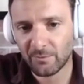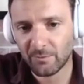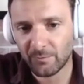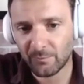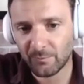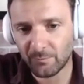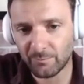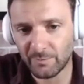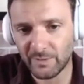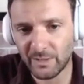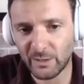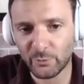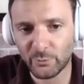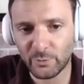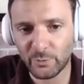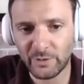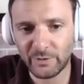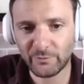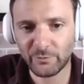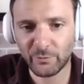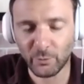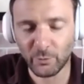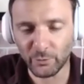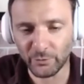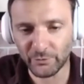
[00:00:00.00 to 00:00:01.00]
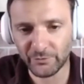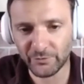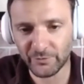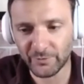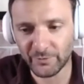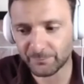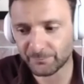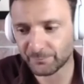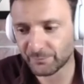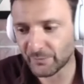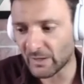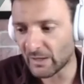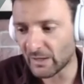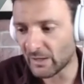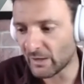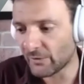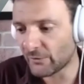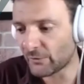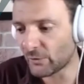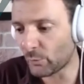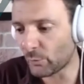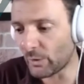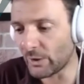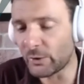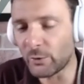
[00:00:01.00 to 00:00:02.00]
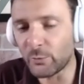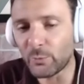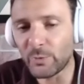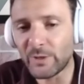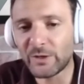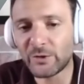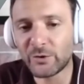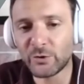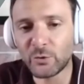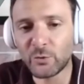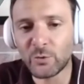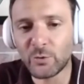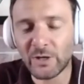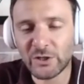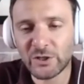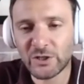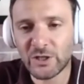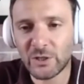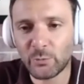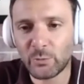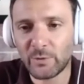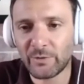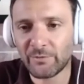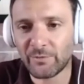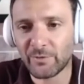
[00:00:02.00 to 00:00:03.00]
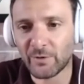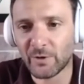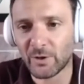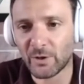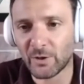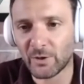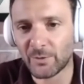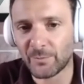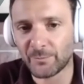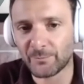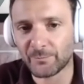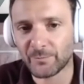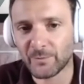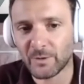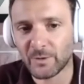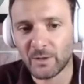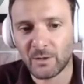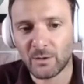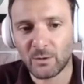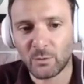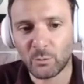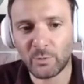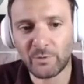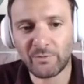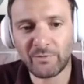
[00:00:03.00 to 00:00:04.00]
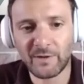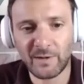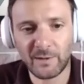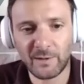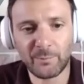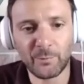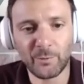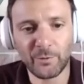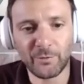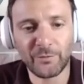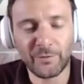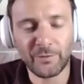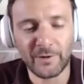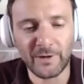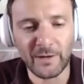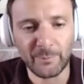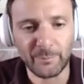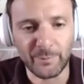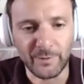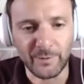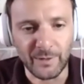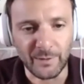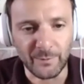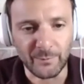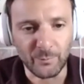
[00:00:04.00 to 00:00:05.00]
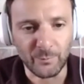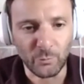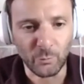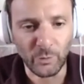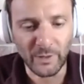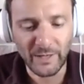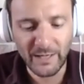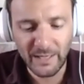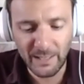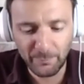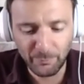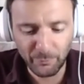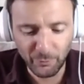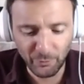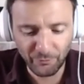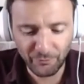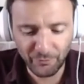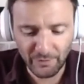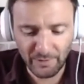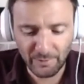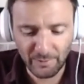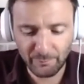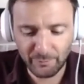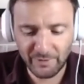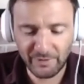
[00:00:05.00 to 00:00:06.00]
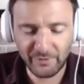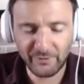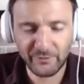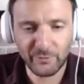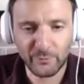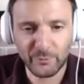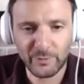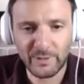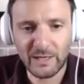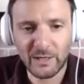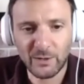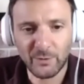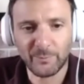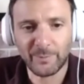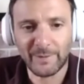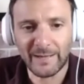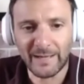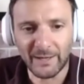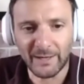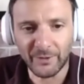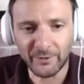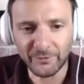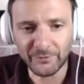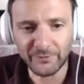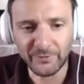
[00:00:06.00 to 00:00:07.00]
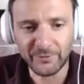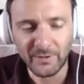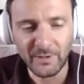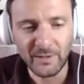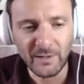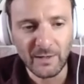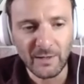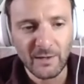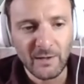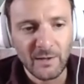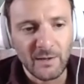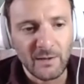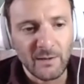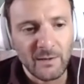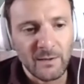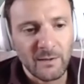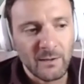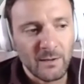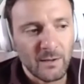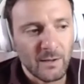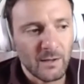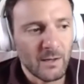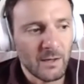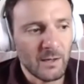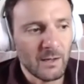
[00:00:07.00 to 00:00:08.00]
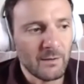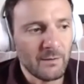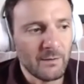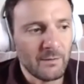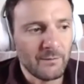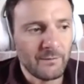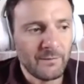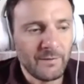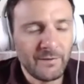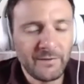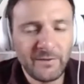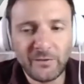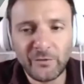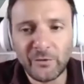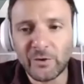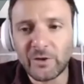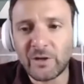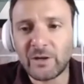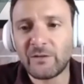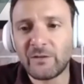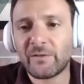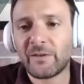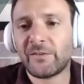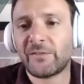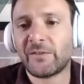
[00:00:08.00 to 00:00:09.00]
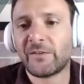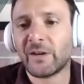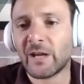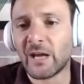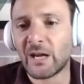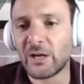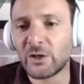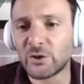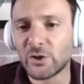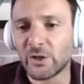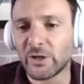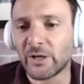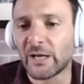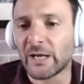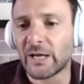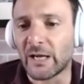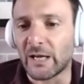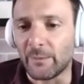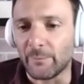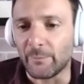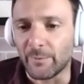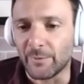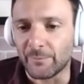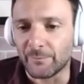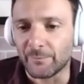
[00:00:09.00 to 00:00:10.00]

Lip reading: being reinforced. So what do we do actually with hypnotherapy? What hypnotherapy is really about, this is an investigation game.